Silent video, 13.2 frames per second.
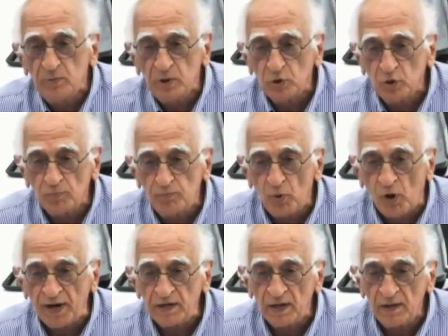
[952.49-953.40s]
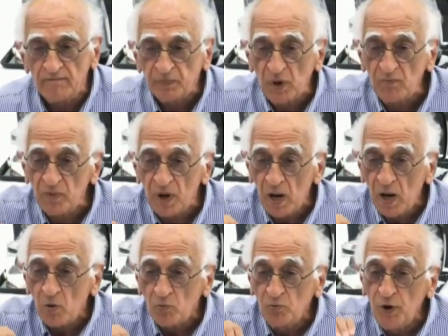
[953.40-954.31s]
Which brings me to the point
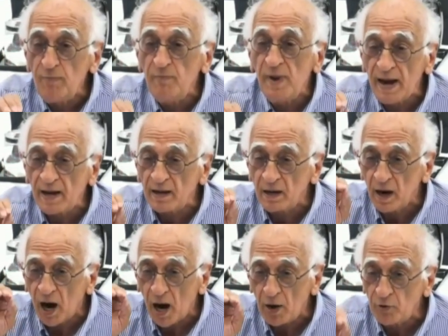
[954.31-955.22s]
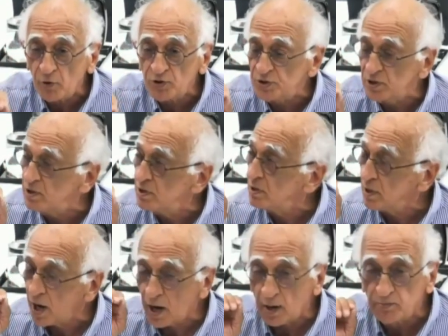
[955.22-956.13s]
that we make
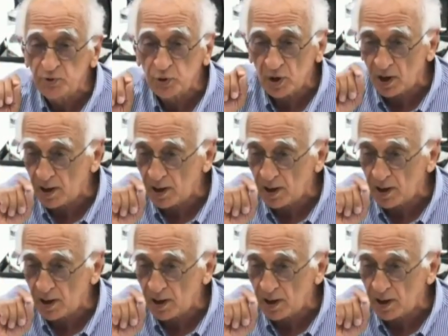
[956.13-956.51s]
hydrogen